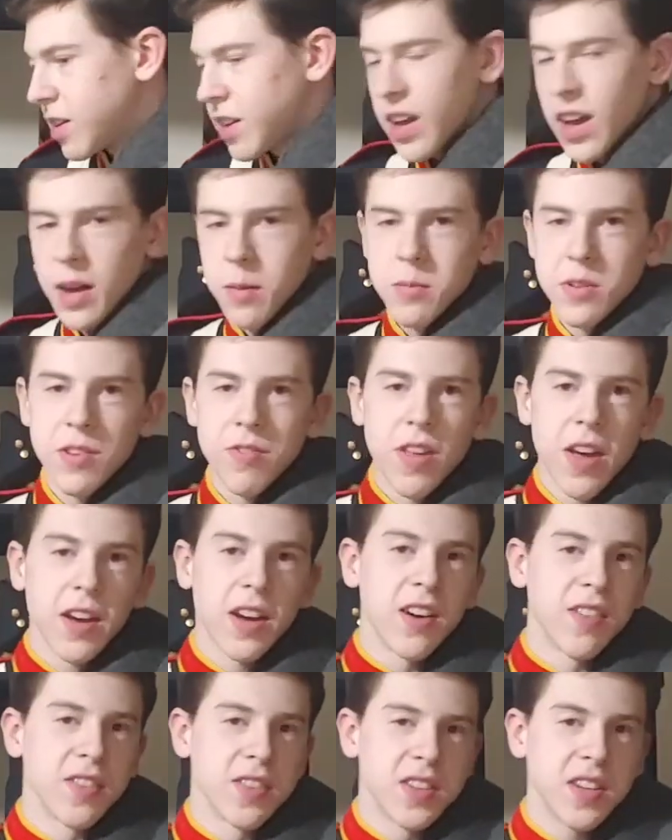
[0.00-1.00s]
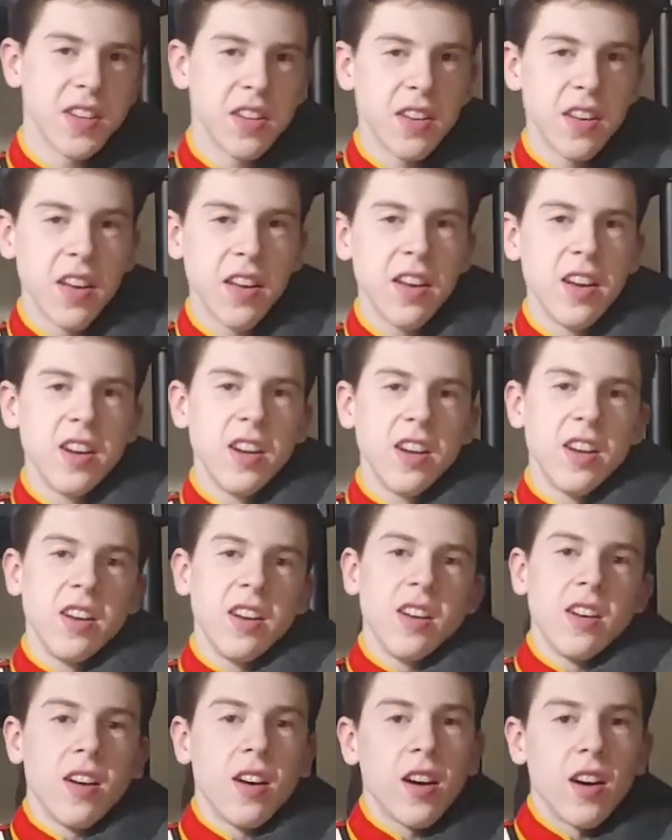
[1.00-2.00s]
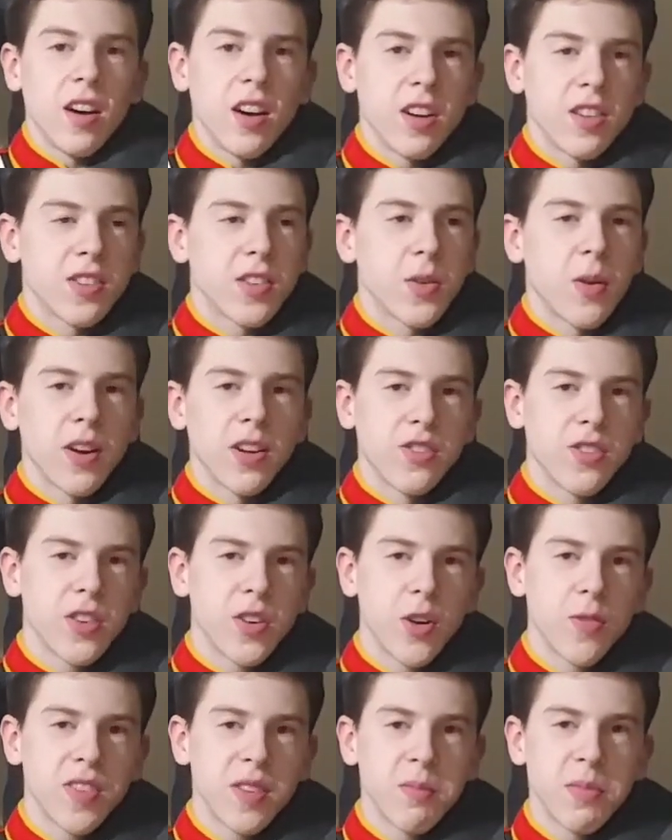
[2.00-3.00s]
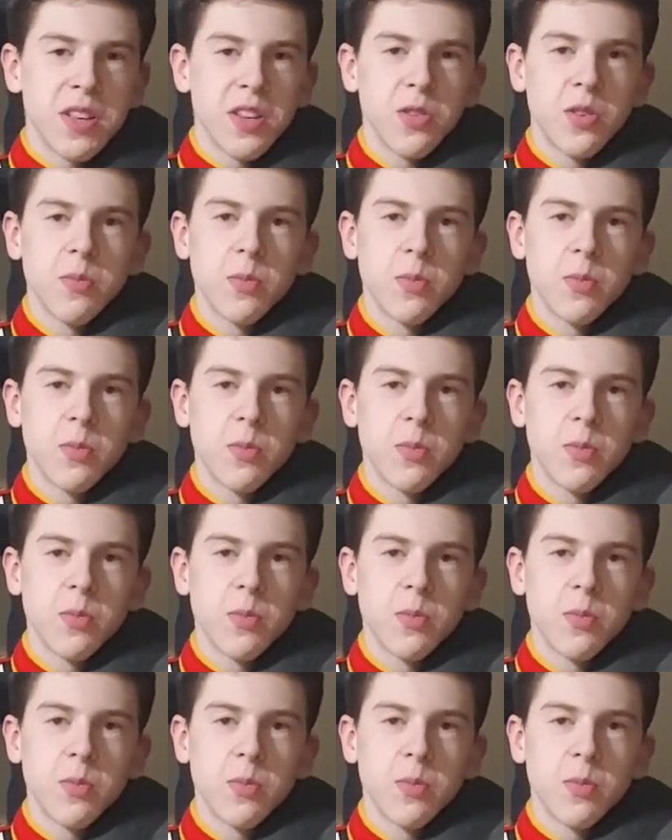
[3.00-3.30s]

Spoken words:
yeah, I believe that covers it. So I should hopefully be doing